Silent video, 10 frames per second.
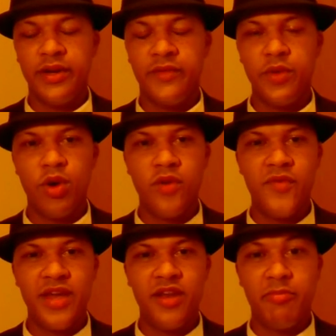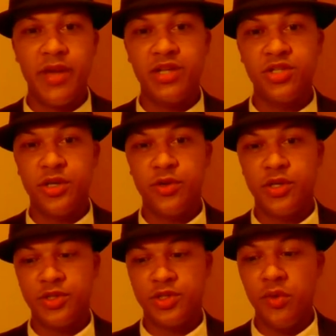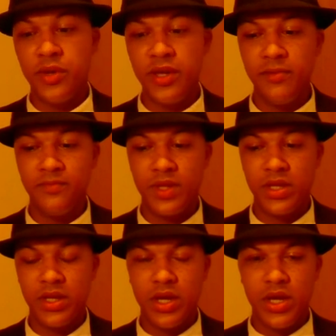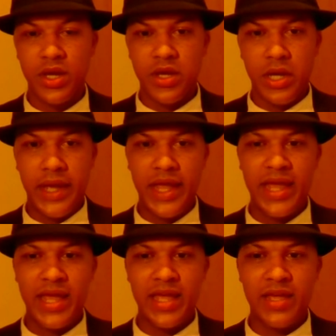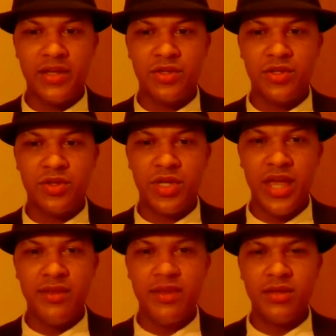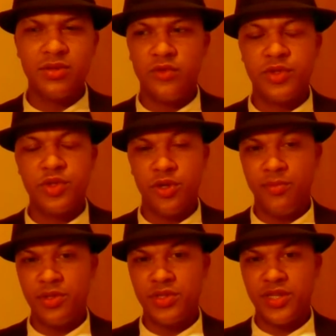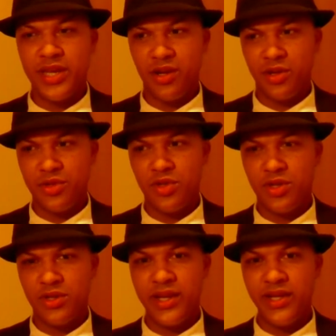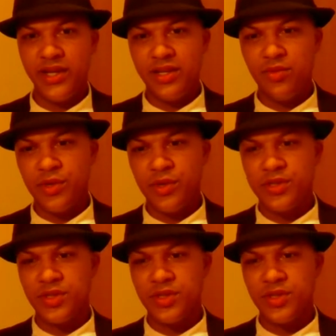If you are a fan of Banjo-Kazooie, a game that was sort of a tribute to that called Yooka-Laylee recently got